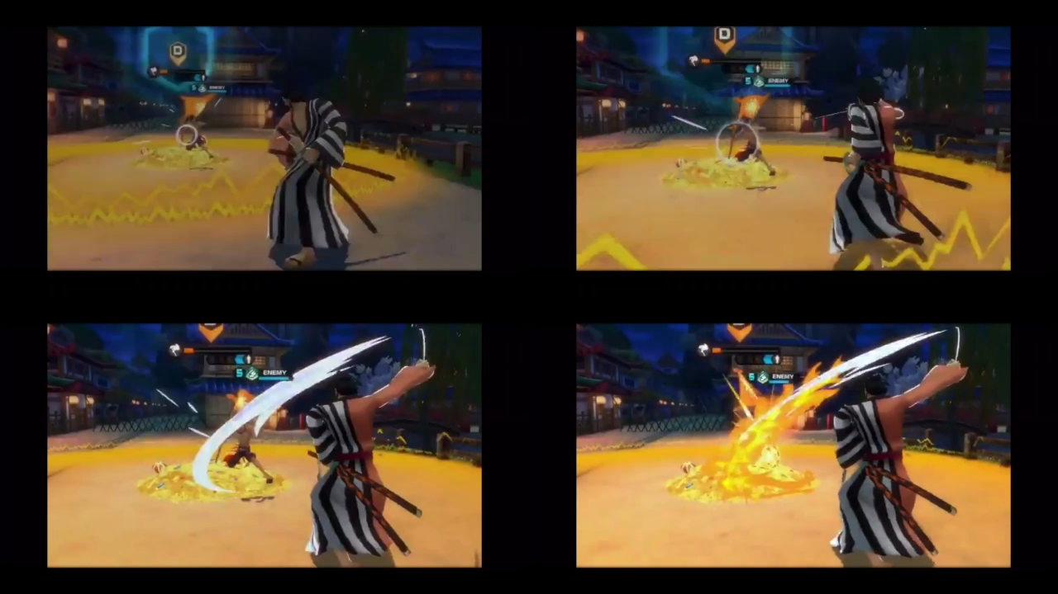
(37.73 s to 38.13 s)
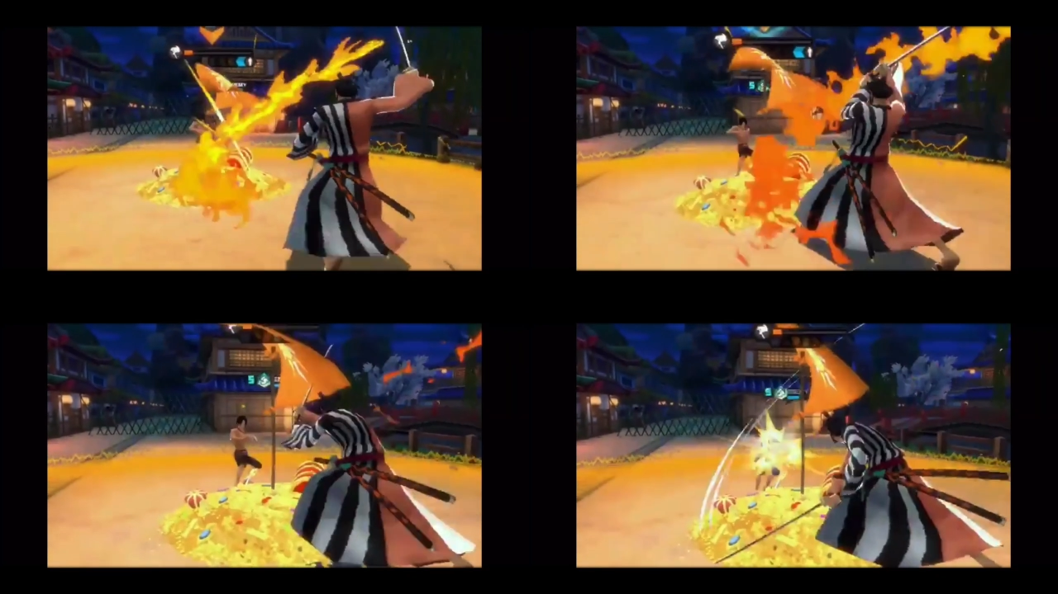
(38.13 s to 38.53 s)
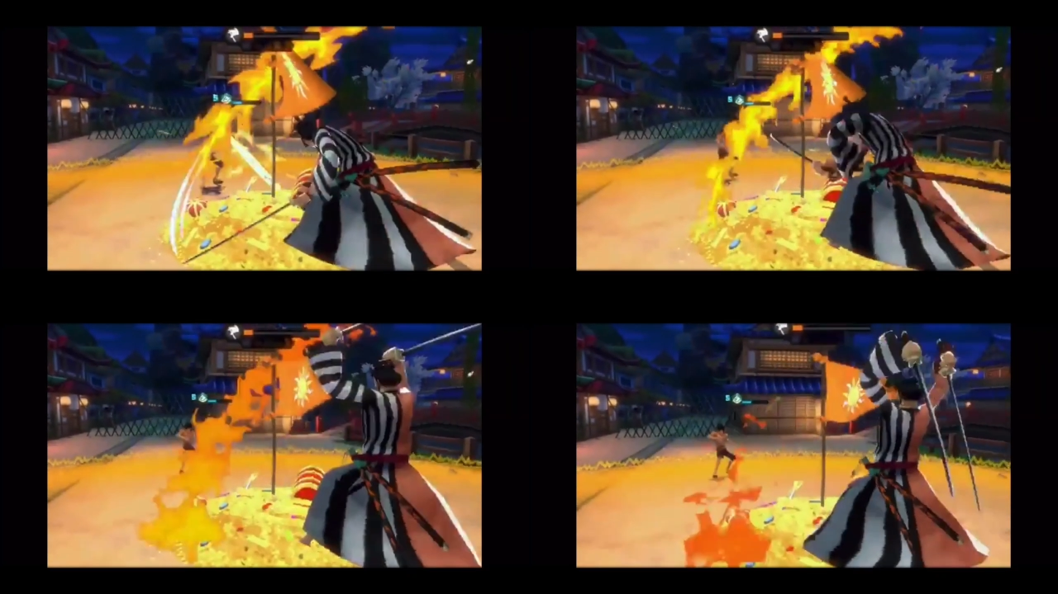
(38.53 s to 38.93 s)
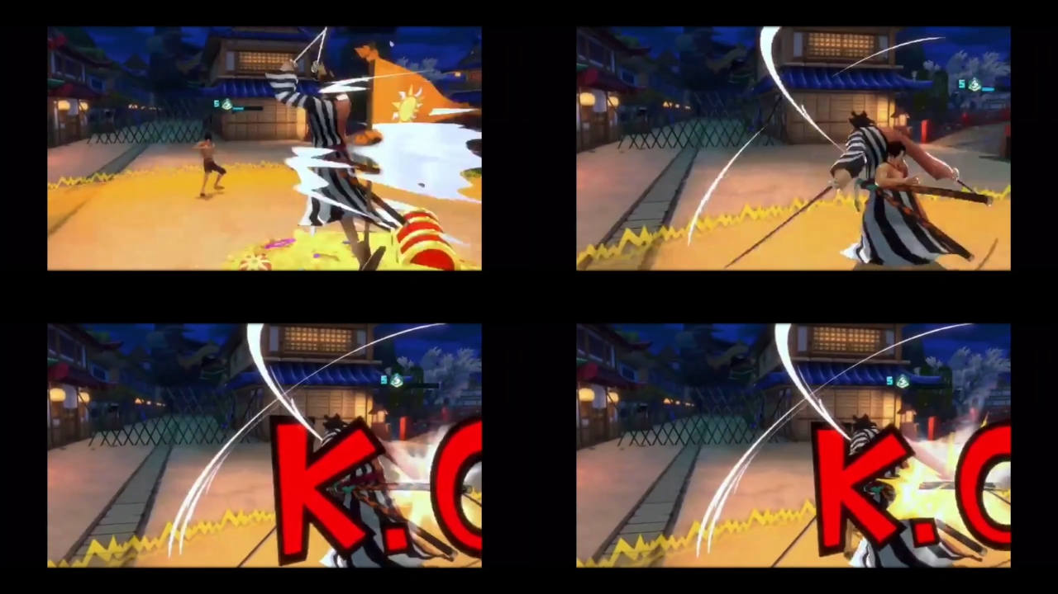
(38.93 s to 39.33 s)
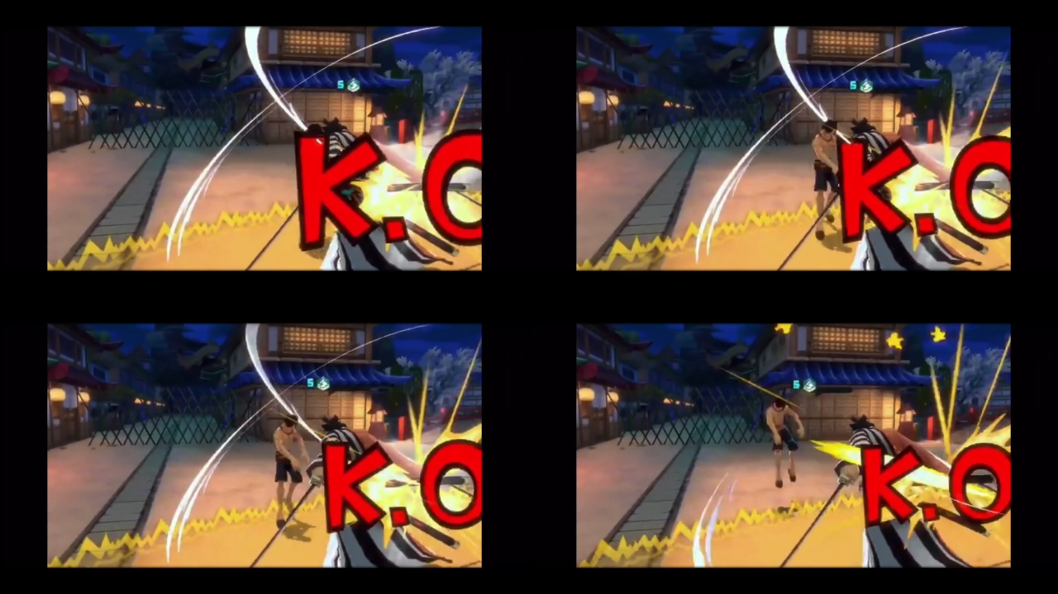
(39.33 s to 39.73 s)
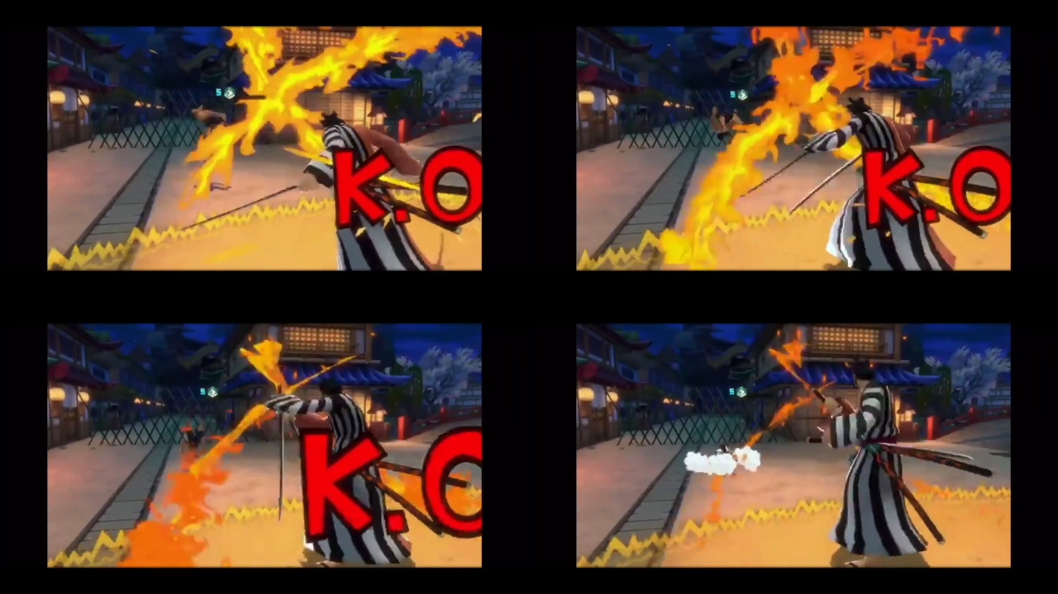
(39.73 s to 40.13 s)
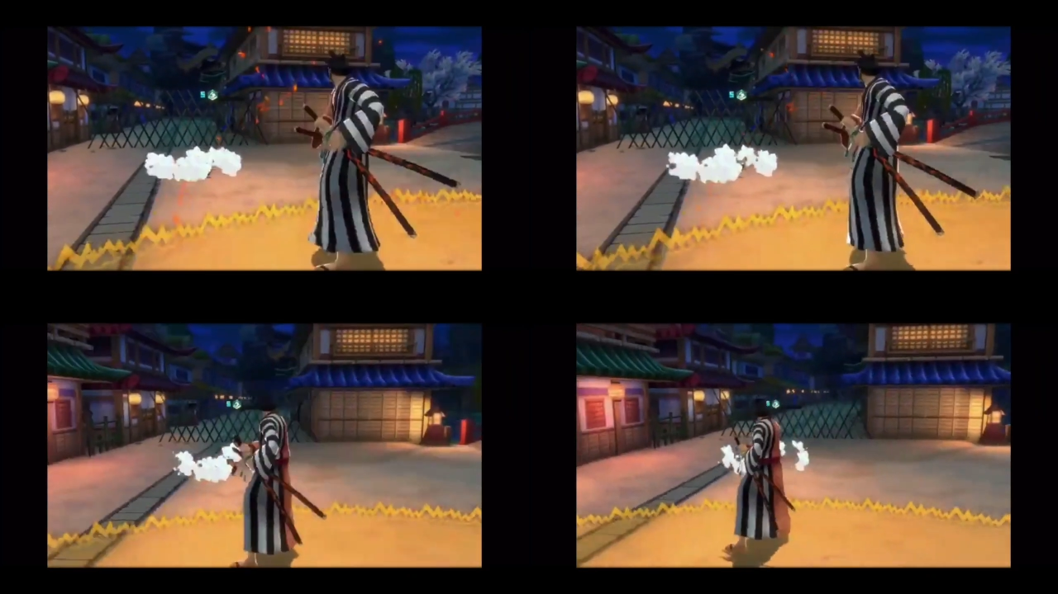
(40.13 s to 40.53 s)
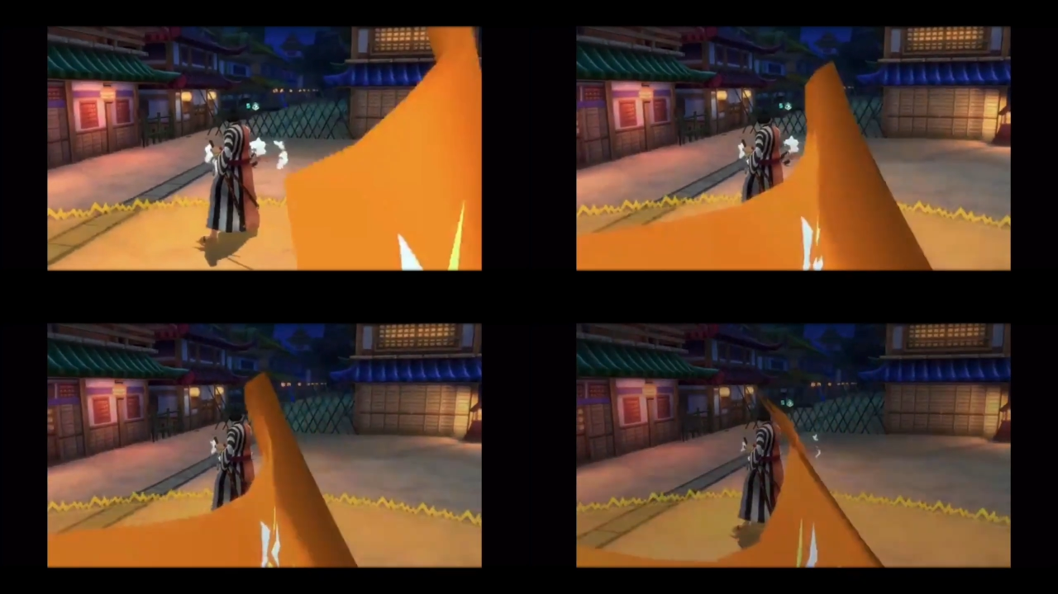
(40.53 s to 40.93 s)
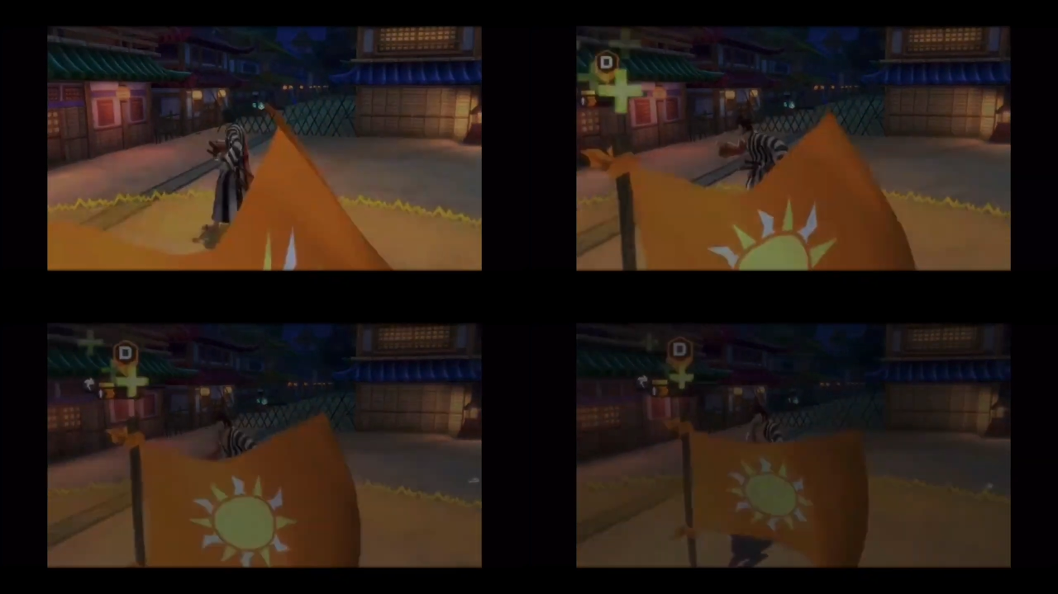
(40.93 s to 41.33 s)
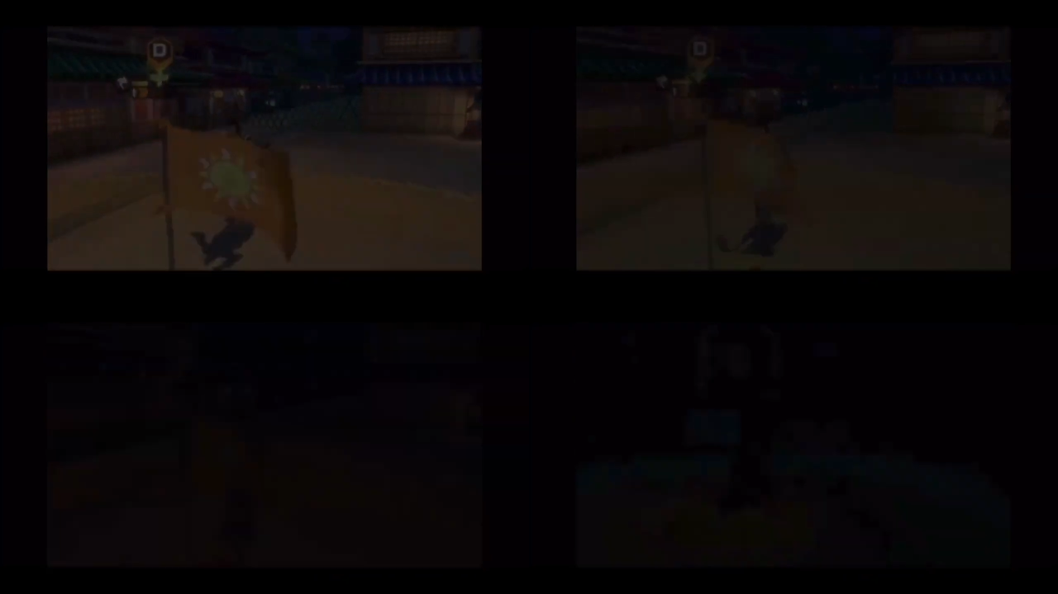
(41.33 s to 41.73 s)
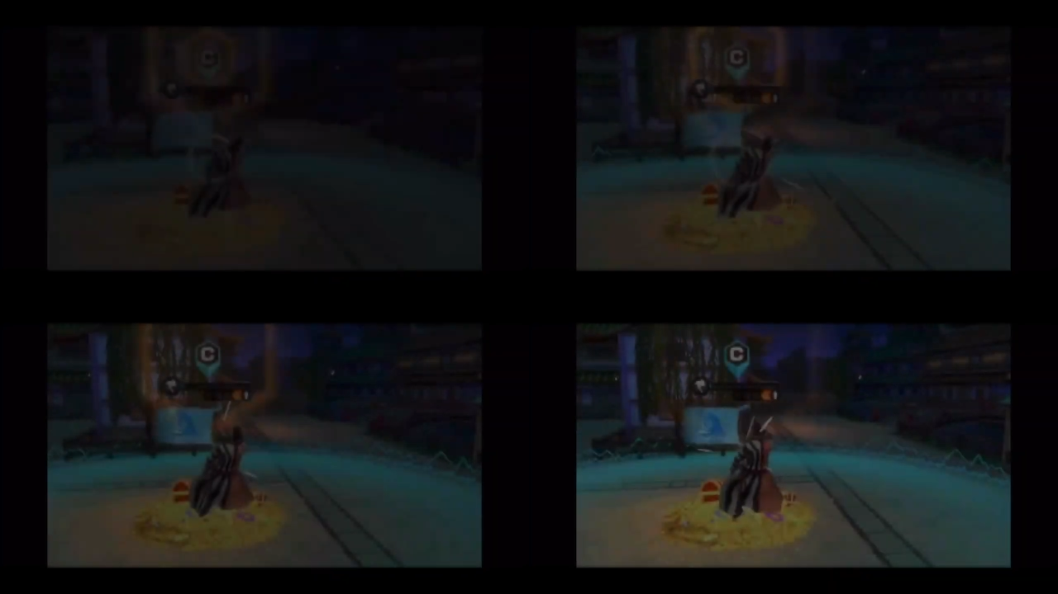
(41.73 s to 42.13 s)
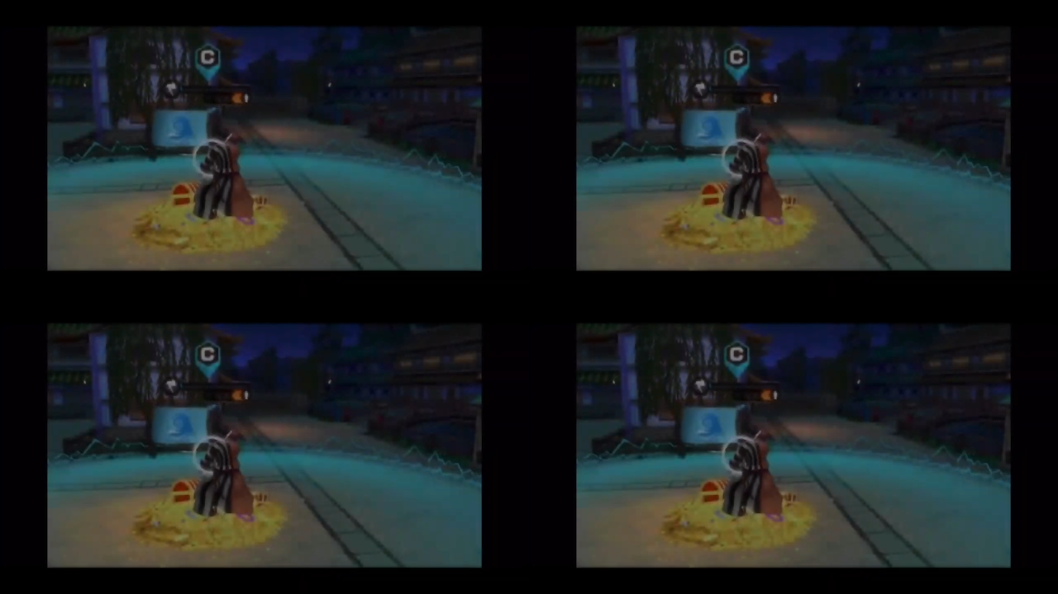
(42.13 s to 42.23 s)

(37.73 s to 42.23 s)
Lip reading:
(no speaker visible)